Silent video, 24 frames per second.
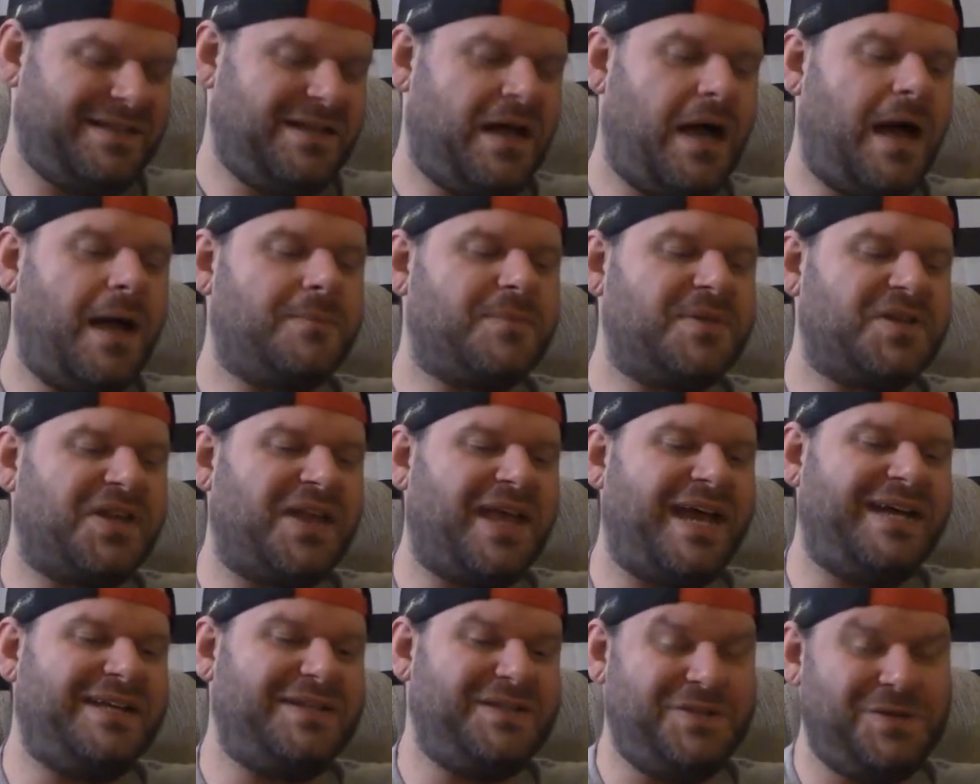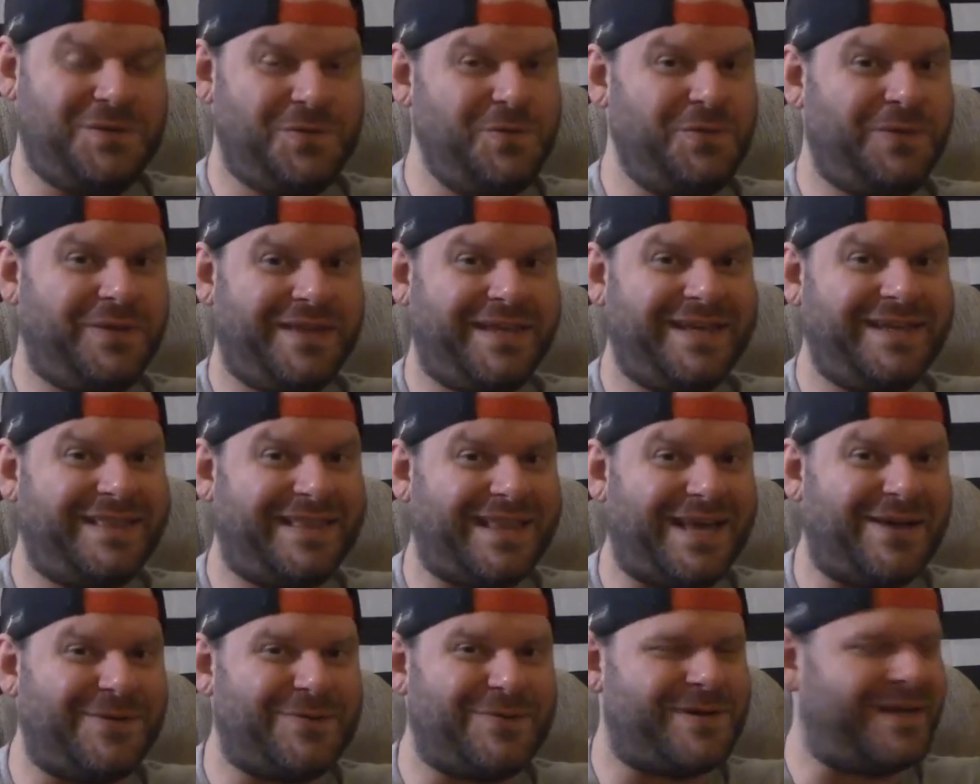I'm glad you think
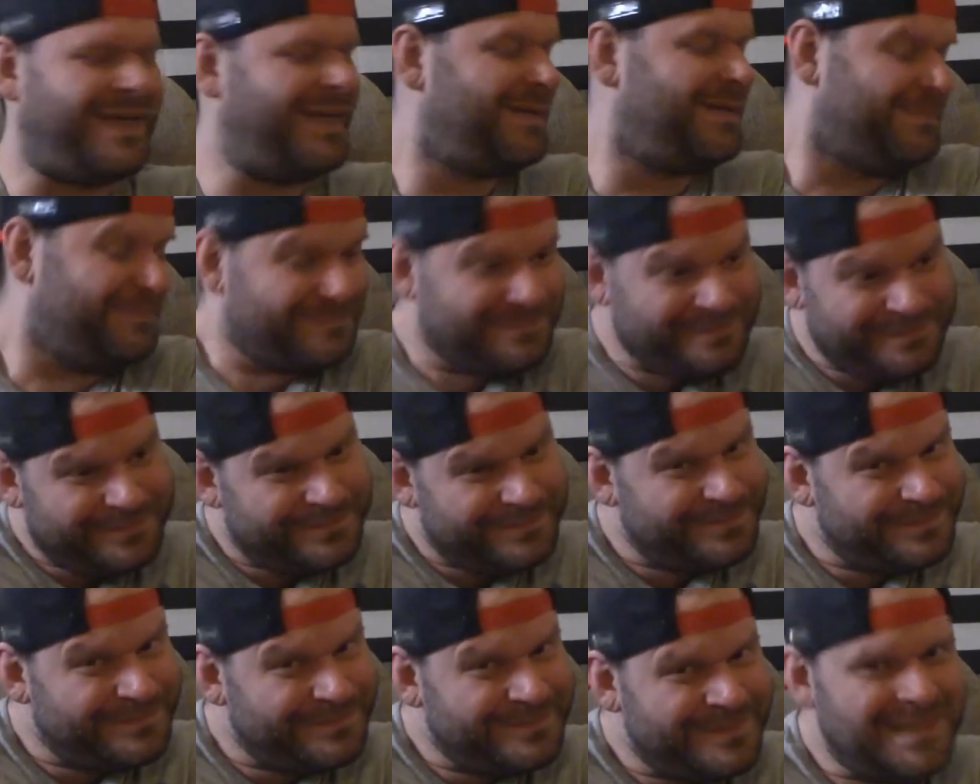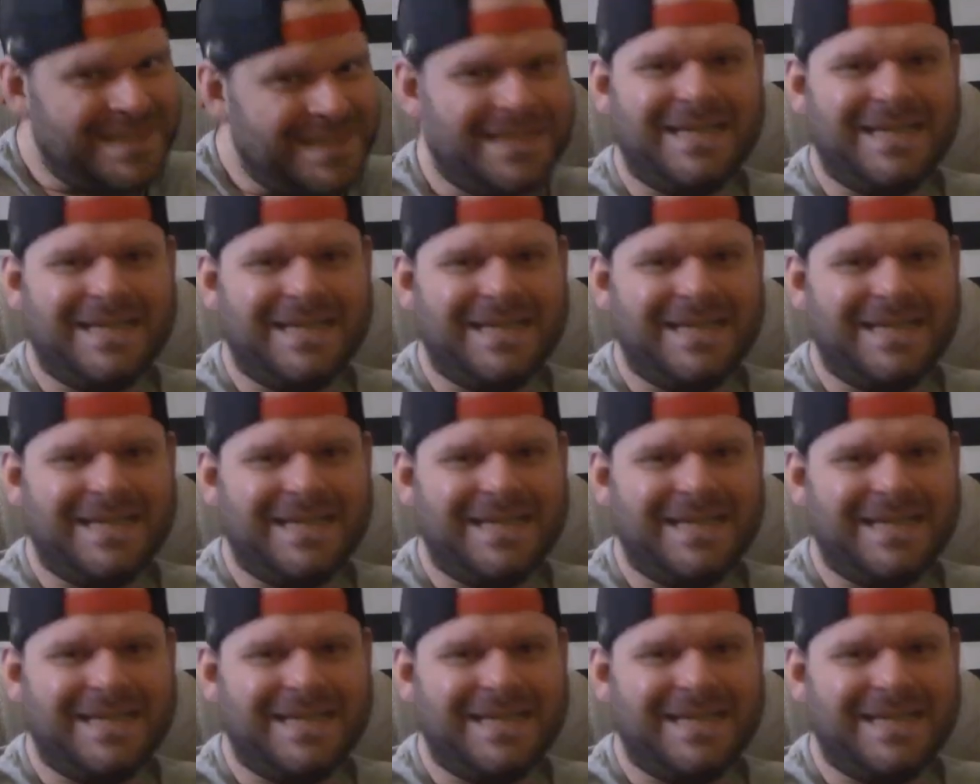that way. Mm.